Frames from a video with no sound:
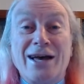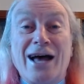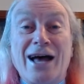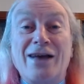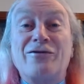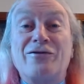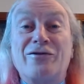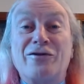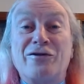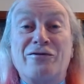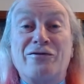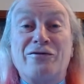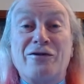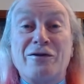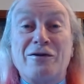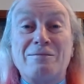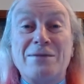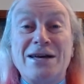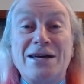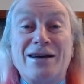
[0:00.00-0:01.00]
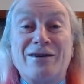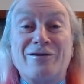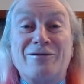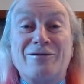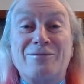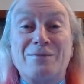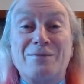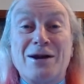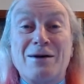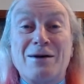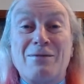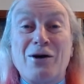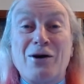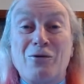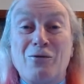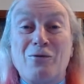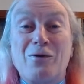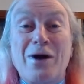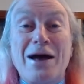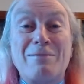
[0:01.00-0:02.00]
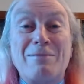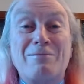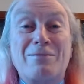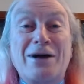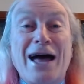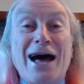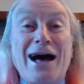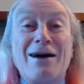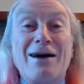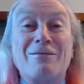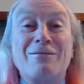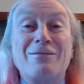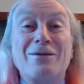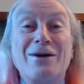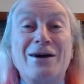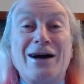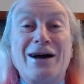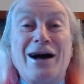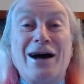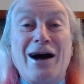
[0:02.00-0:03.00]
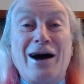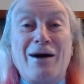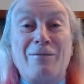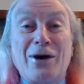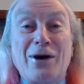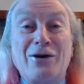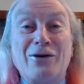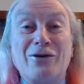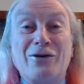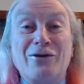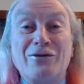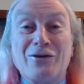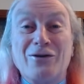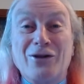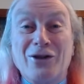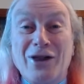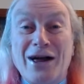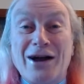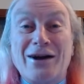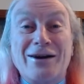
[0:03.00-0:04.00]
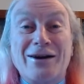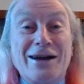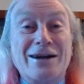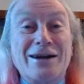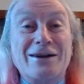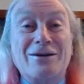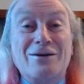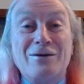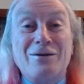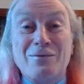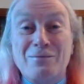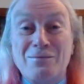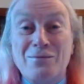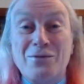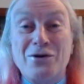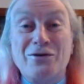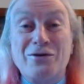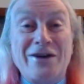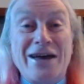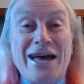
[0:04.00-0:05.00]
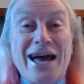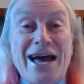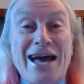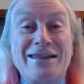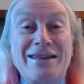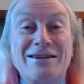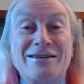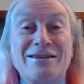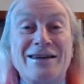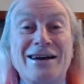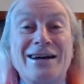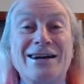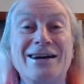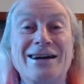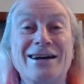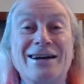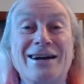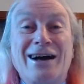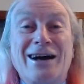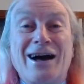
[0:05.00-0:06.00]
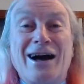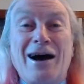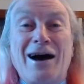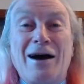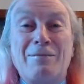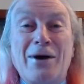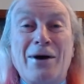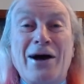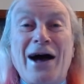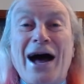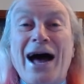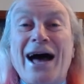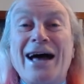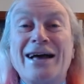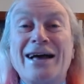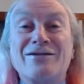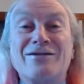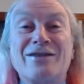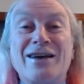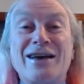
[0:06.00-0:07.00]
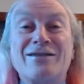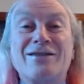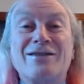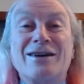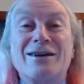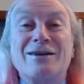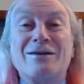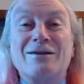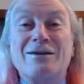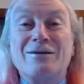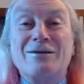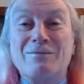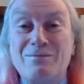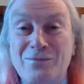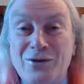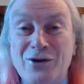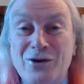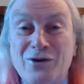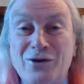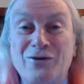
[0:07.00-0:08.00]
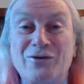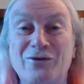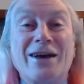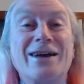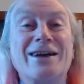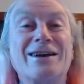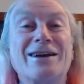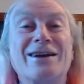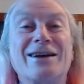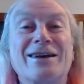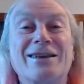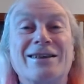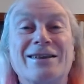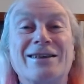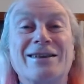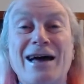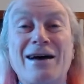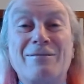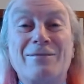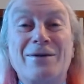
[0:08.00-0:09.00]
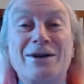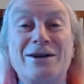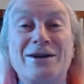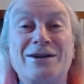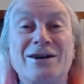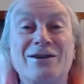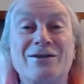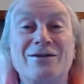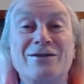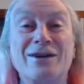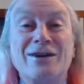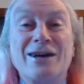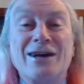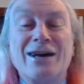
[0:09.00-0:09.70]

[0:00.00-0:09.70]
And so for me, it's been about webcam, about learning movie editing, about accessing music and images,